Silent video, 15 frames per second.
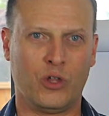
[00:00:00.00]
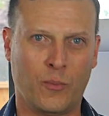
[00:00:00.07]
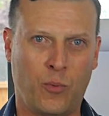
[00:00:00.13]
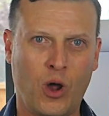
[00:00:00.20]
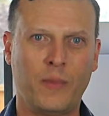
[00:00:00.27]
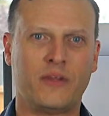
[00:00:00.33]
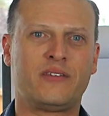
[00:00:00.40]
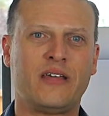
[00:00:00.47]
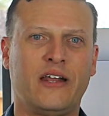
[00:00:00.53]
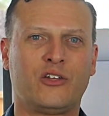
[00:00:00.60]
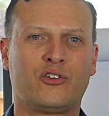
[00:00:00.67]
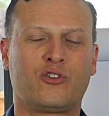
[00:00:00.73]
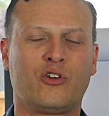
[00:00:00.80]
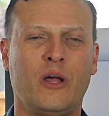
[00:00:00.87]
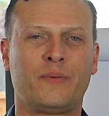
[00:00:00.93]
With appointment setting
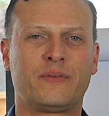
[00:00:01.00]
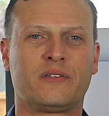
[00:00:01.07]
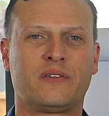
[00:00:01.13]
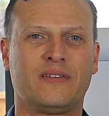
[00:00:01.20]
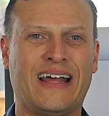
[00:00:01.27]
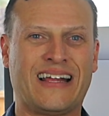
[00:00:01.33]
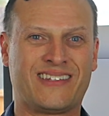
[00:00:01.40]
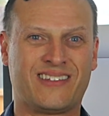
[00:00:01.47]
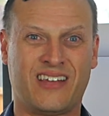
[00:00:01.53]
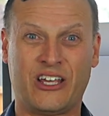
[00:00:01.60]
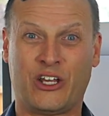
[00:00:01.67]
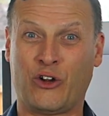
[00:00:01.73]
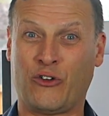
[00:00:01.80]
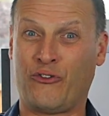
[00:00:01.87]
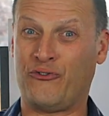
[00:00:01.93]
scripts, that's
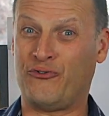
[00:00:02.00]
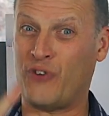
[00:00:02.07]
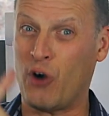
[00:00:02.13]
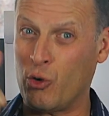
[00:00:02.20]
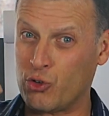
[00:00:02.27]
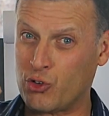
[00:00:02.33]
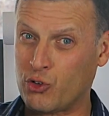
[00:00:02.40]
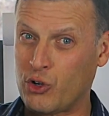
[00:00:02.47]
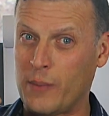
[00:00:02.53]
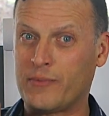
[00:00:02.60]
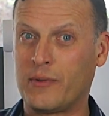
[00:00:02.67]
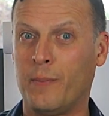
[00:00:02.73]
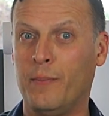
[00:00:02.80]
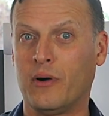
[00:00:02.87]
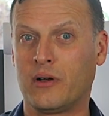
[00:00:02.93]
like your phone script
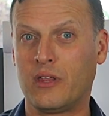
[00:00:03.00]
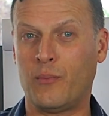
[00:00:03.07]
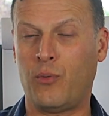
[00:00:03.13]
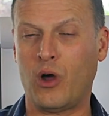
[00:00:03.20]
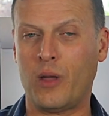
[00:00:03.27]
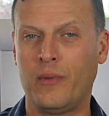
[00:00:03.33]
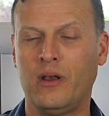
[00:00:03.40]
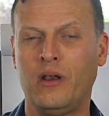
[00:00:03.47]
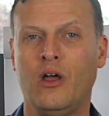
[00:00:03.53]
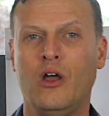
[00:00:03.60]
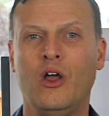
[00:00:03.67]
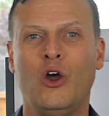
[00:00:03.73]
to book the appointment